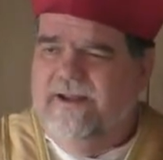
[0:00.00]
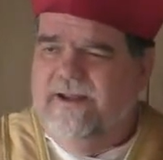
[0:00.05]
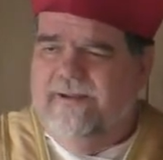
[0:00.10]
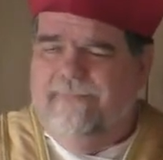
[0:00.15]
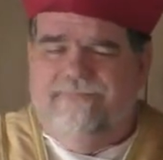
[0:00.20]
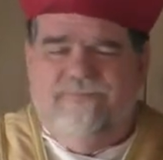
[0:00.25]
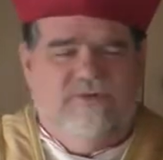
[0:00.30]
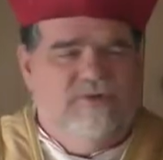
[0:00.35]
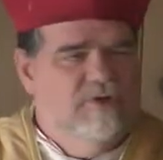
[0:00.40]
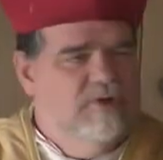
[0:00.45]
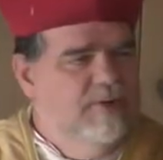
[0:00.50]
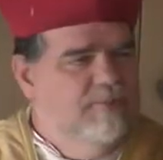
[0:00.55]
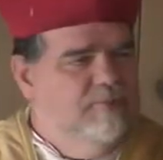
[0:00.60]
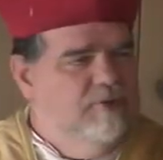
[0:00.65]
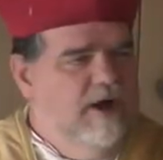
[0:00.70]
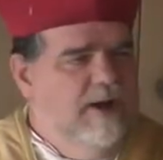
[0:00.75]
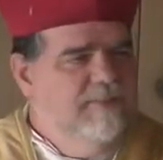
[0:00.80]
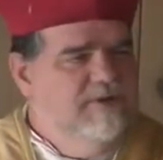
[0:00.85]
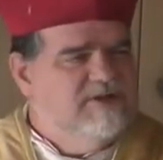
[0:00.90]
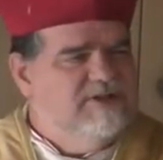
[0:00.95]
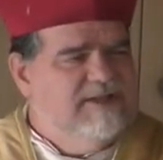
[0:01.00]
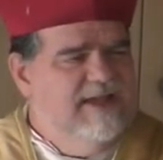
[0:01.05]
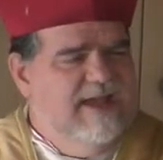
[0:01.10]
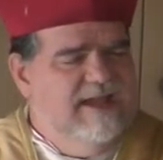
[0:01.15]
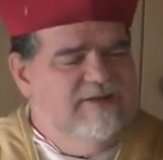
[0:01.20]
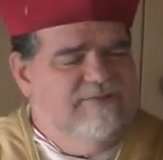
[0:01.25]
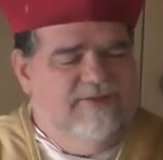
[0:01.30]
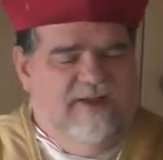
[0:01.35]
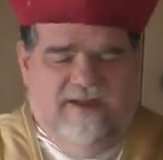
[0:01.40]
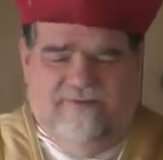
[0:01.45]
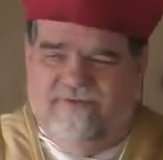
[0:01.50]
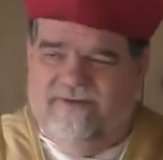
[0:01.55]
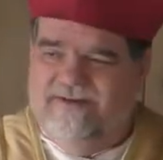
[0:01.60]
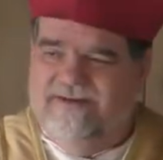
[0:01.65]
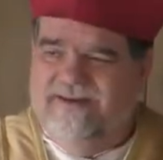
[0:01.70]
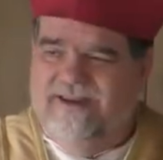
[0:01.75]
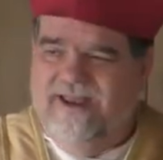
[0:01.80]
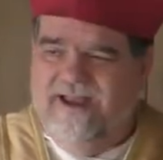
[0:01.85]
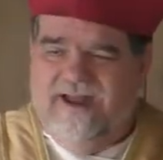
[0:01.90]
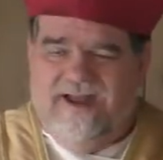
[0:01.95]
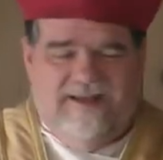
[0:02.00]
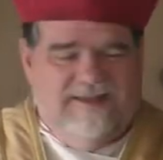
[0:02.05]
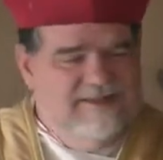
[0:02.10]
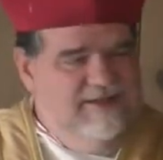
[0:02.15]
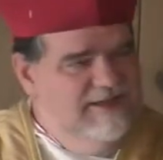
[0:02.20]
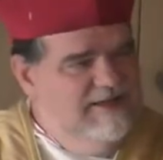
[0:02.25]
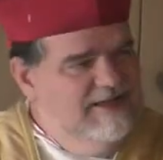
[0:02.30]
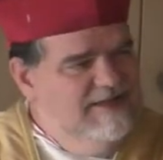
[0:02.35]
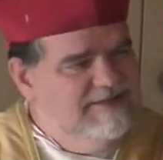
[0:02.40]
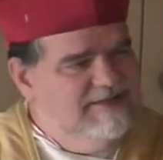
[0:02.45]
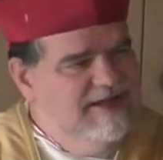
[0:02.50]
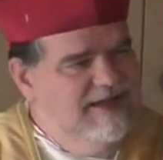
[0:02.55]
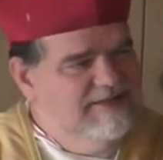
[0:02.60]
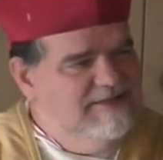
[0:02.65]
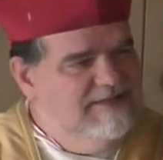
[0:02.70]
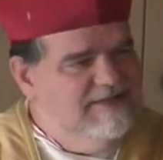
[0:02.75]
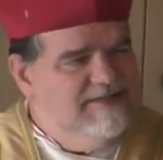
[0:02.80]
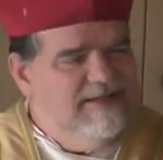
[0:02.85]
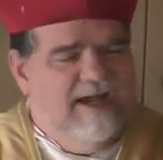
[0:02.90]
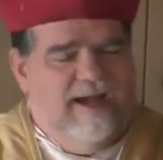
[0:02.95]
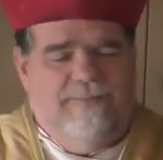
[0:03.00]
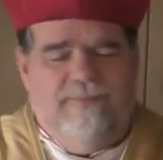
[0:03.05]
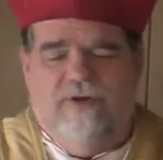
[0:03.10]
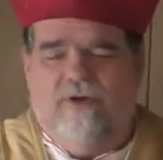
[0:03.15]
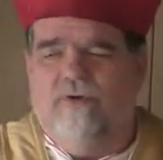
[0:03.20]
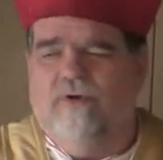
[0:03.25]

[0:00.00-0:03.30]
until the promised land of heaven, until he says it's time to